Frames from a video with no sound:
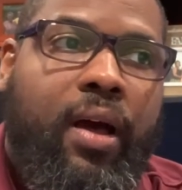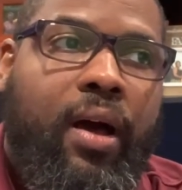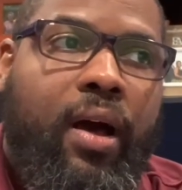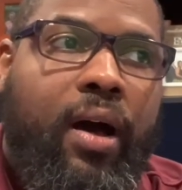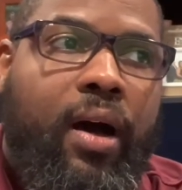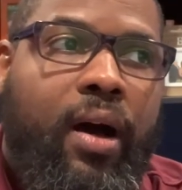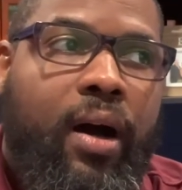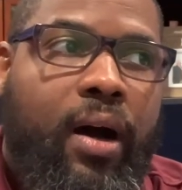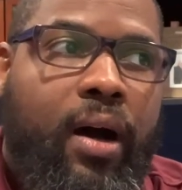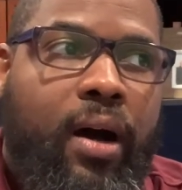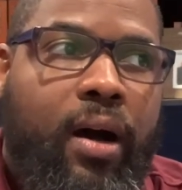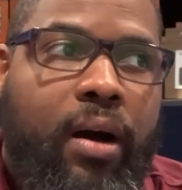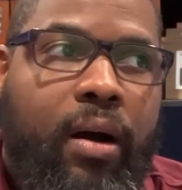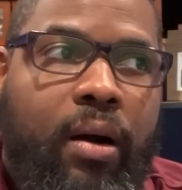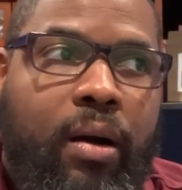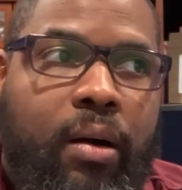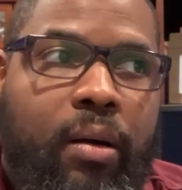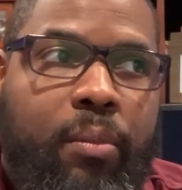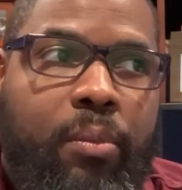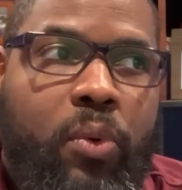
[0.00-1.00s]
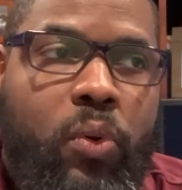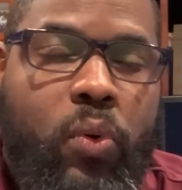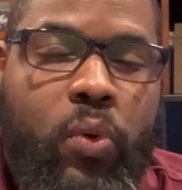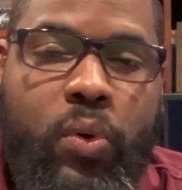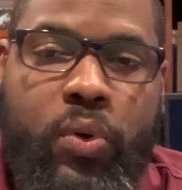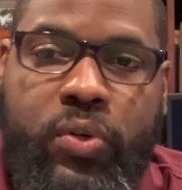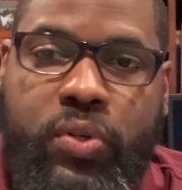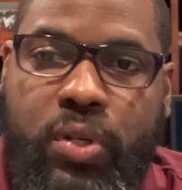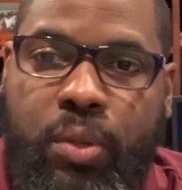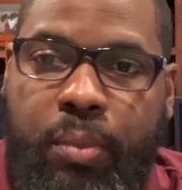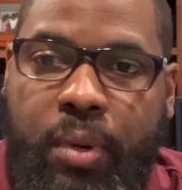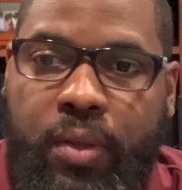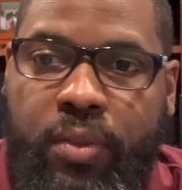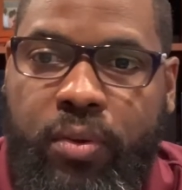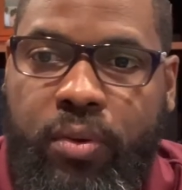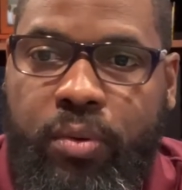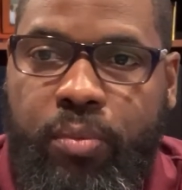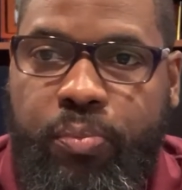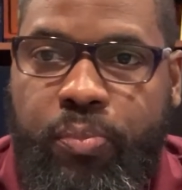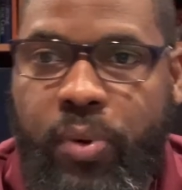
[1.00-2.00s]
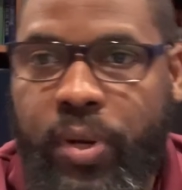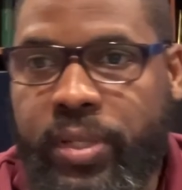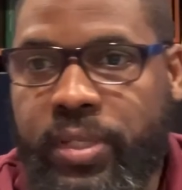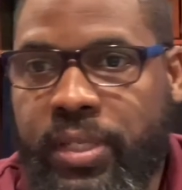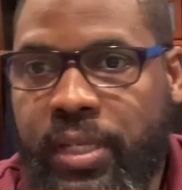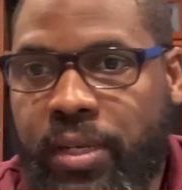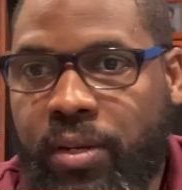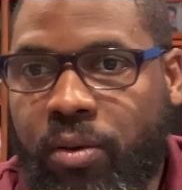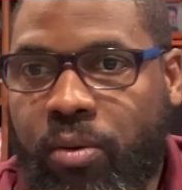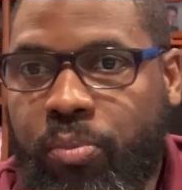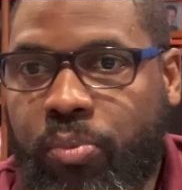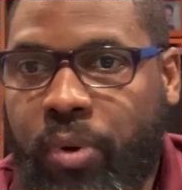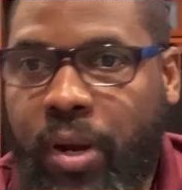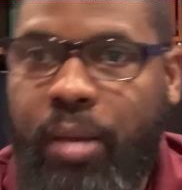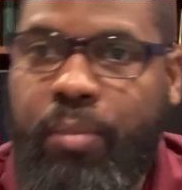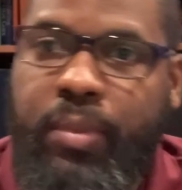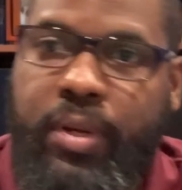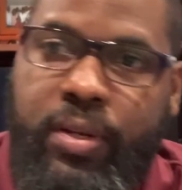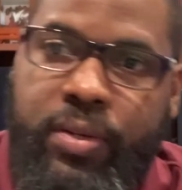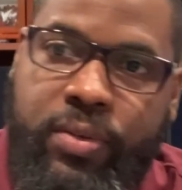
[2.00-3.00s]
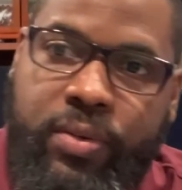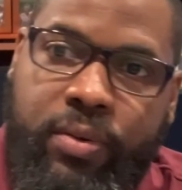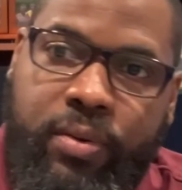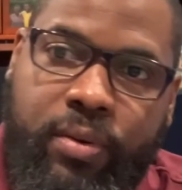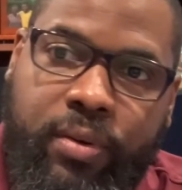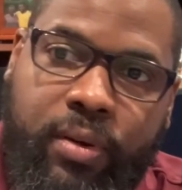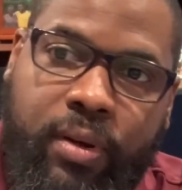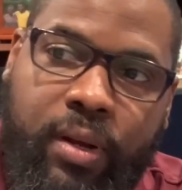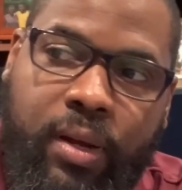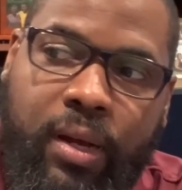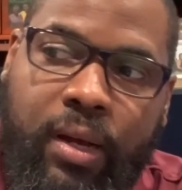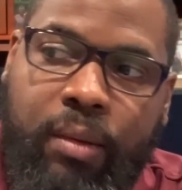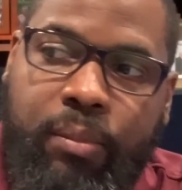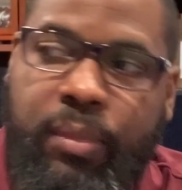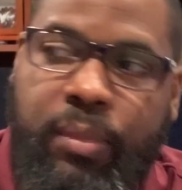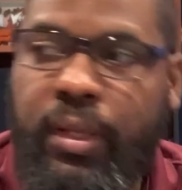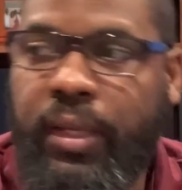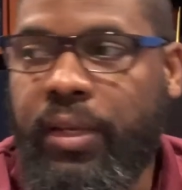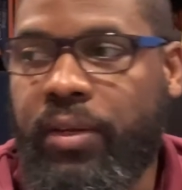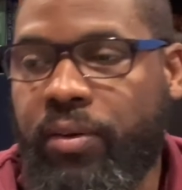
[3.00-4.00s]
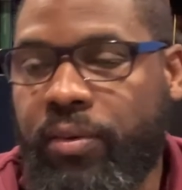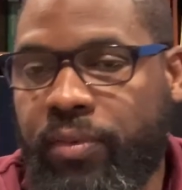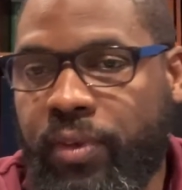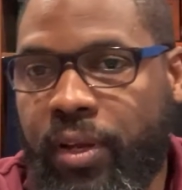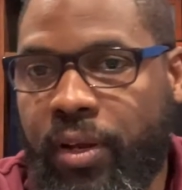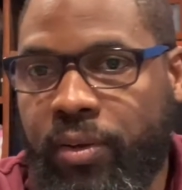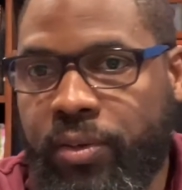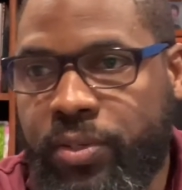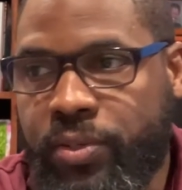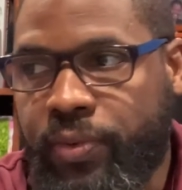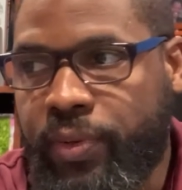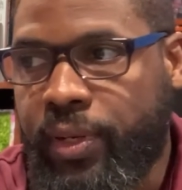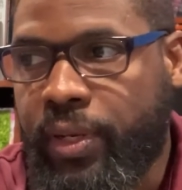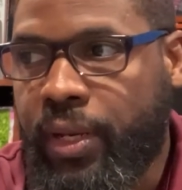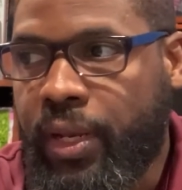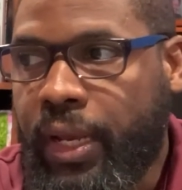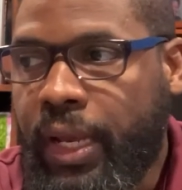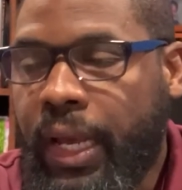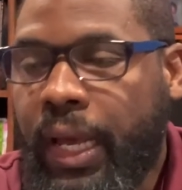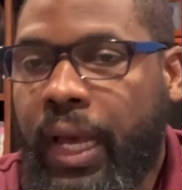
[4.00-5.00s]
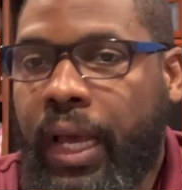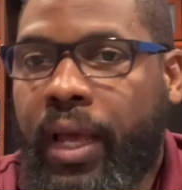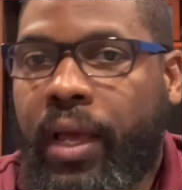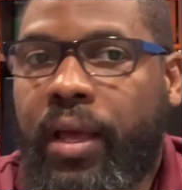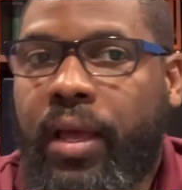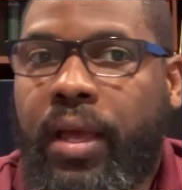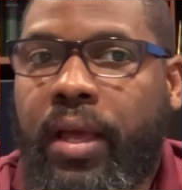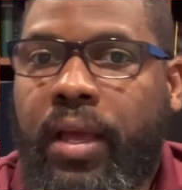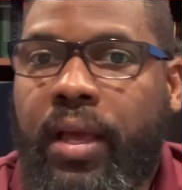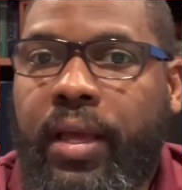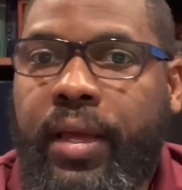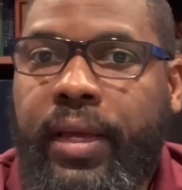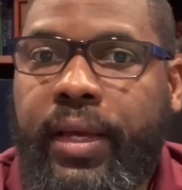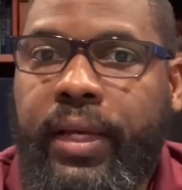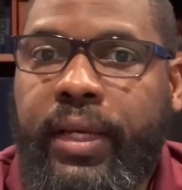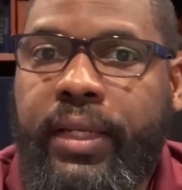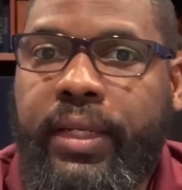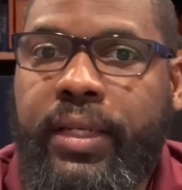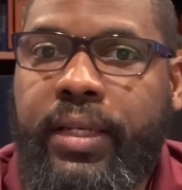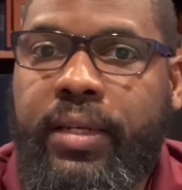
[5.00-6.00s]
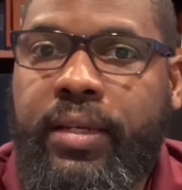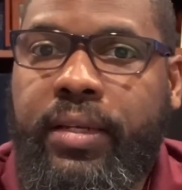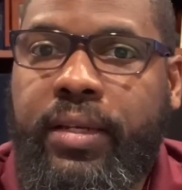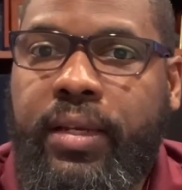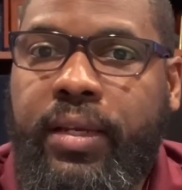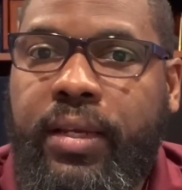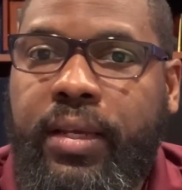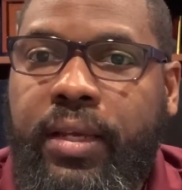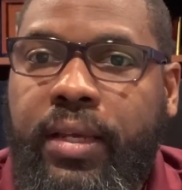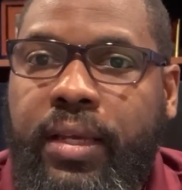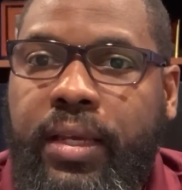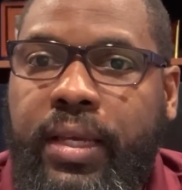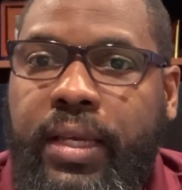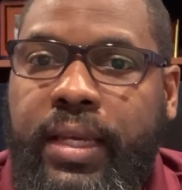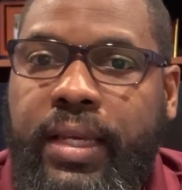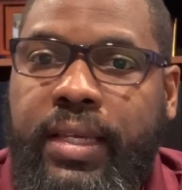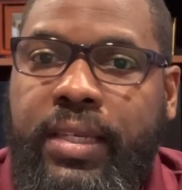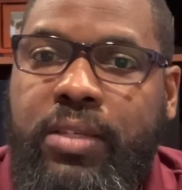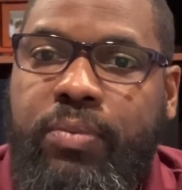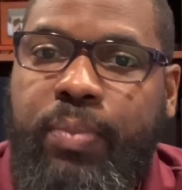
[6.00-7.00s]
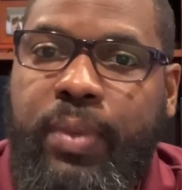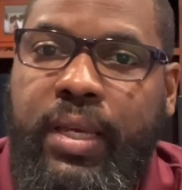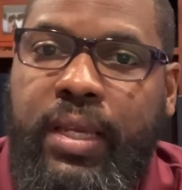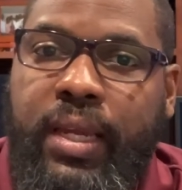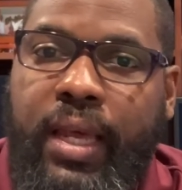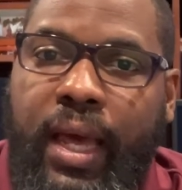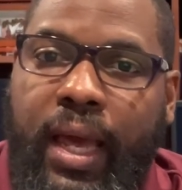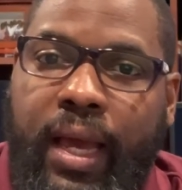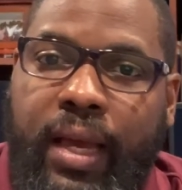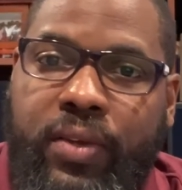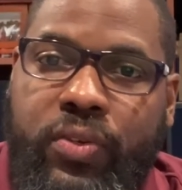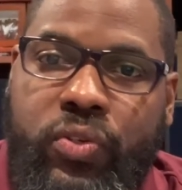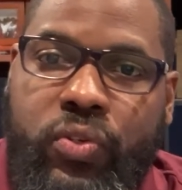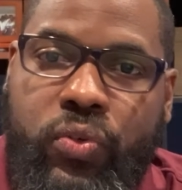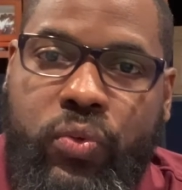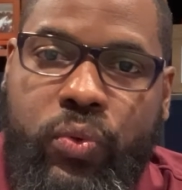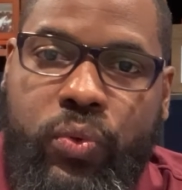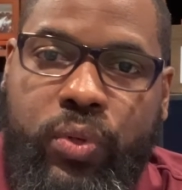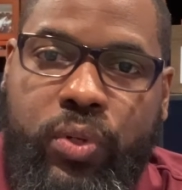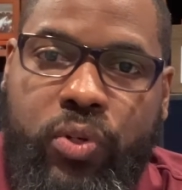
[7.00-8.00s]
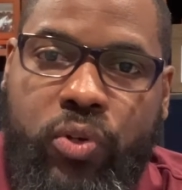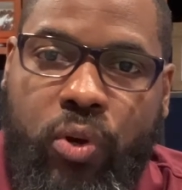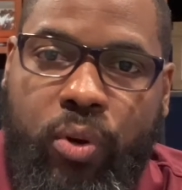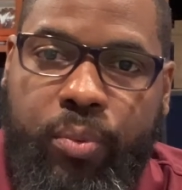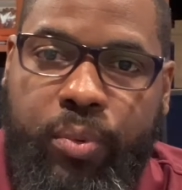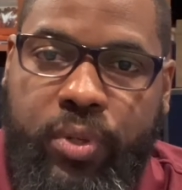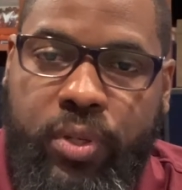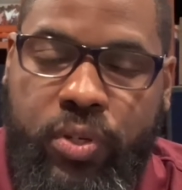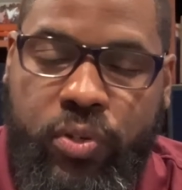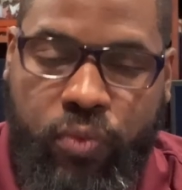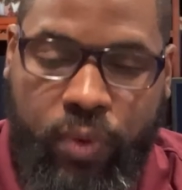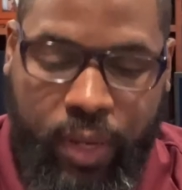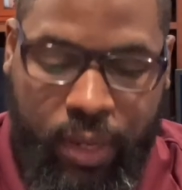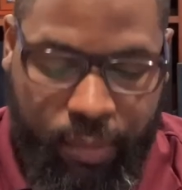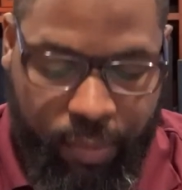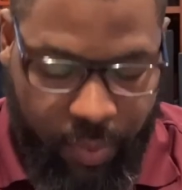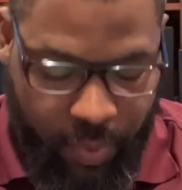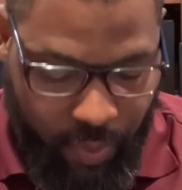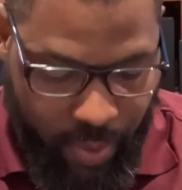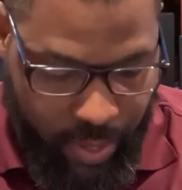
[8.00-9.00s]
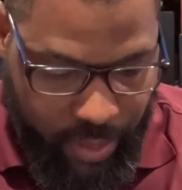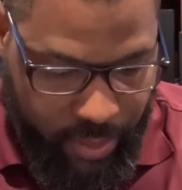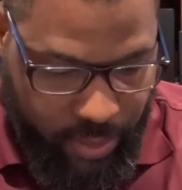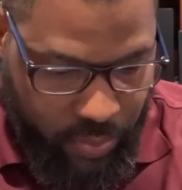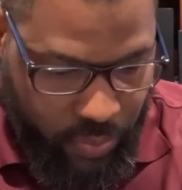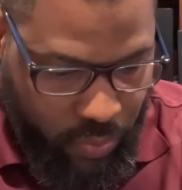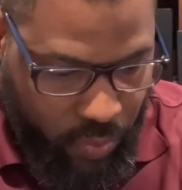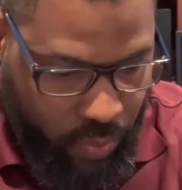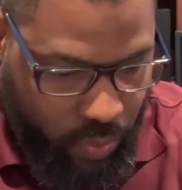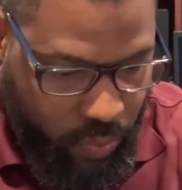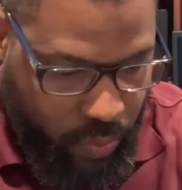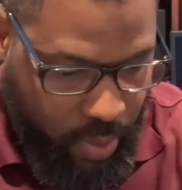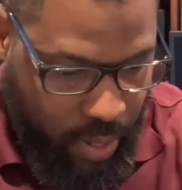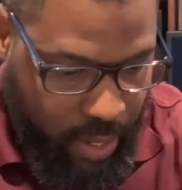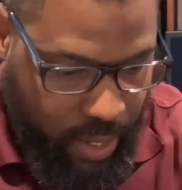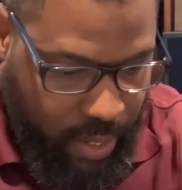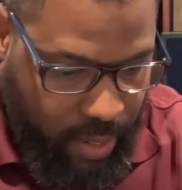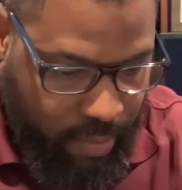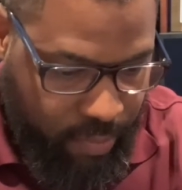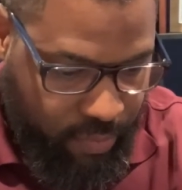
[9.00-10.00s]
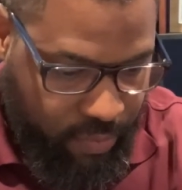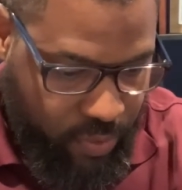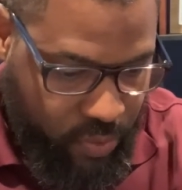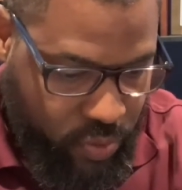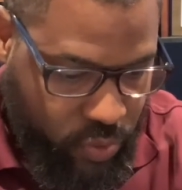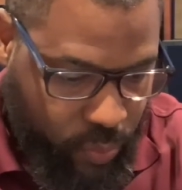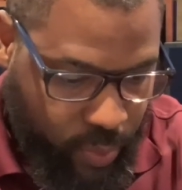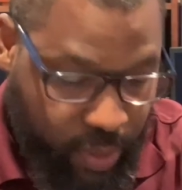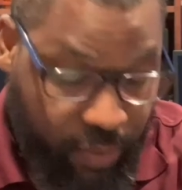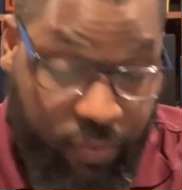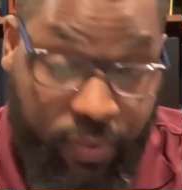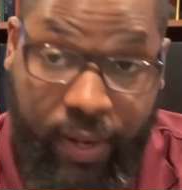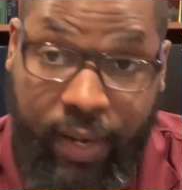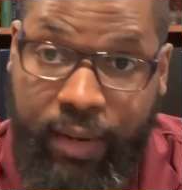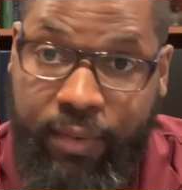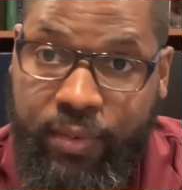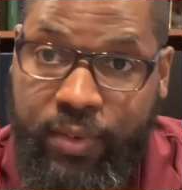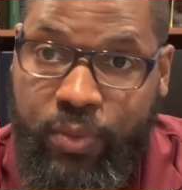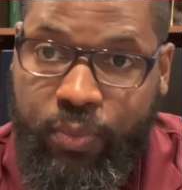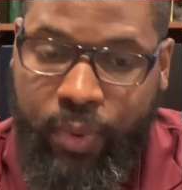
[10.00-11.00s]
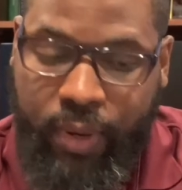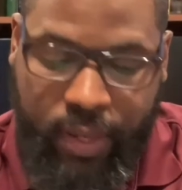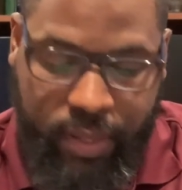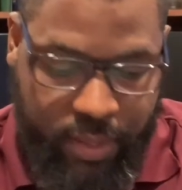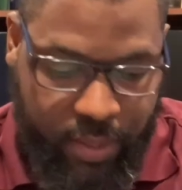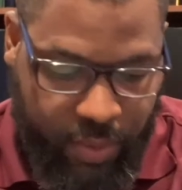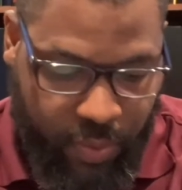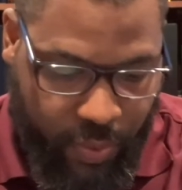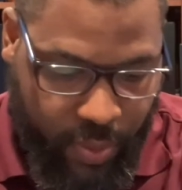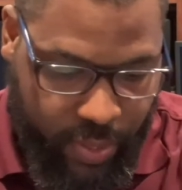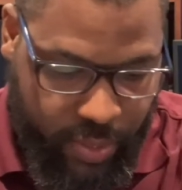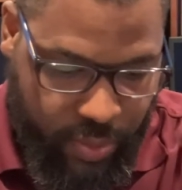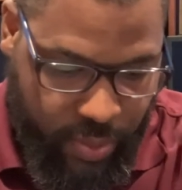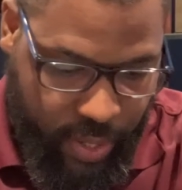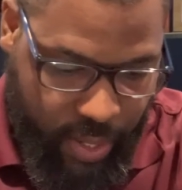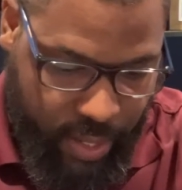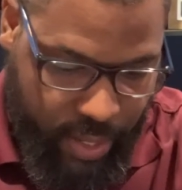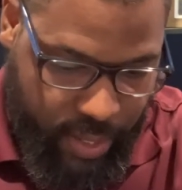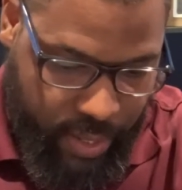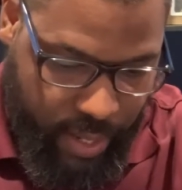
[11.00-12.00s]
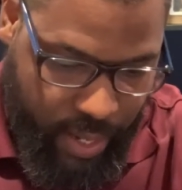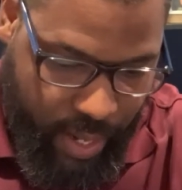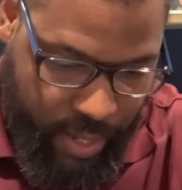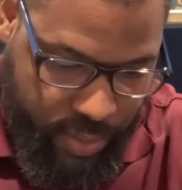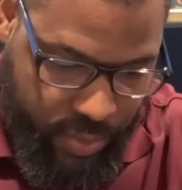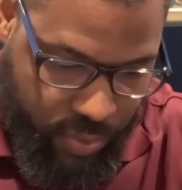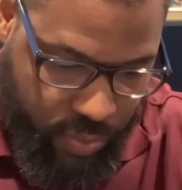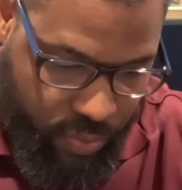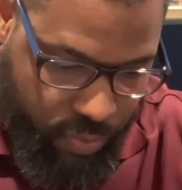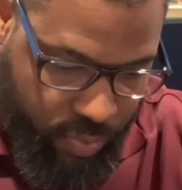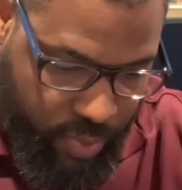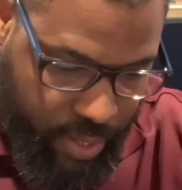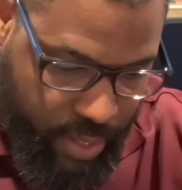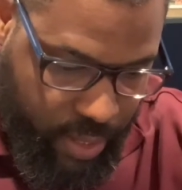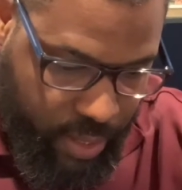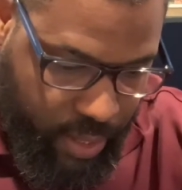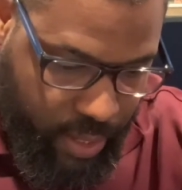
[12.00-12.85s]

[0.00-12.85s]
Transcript: um, or some other president or prime minister um, leader of the country and he's being asked to interpret the dream right so uh, verse 25 is where uh, I asked you to read